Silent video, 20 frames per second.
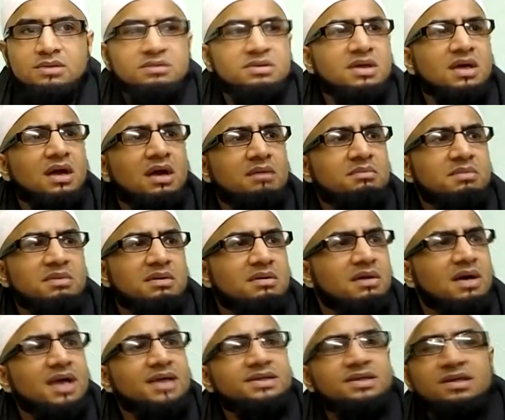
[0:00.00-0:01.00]

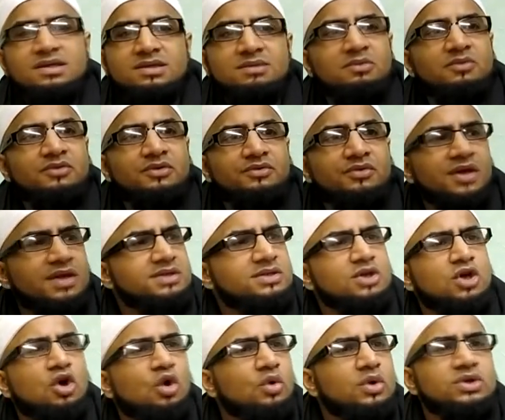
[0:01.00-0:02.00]
I tell some of the friends,
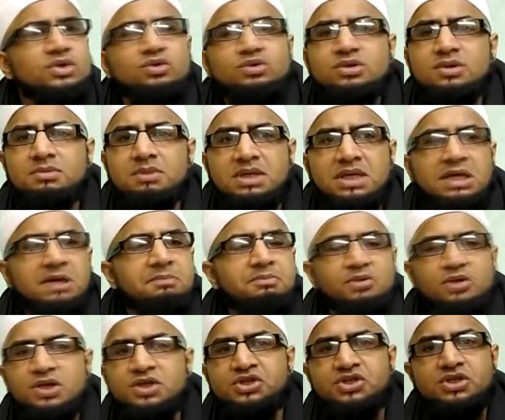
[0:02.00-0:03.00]
go and do Tabligh.
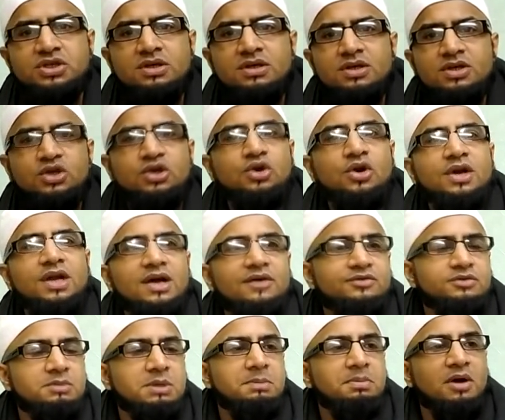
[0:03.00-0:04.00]
Preach. You don't
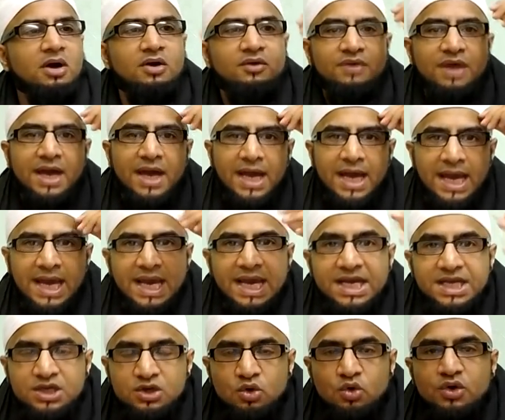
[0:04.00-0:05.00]
have to be part of
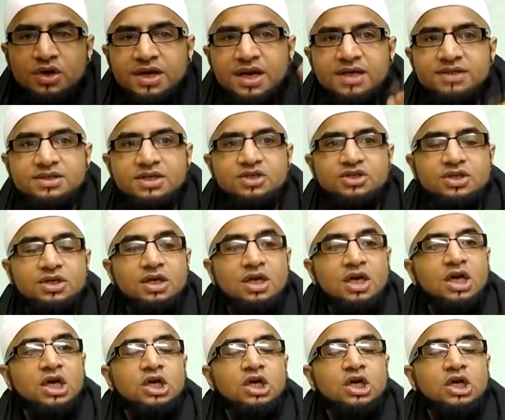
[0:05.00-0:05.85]
any organization.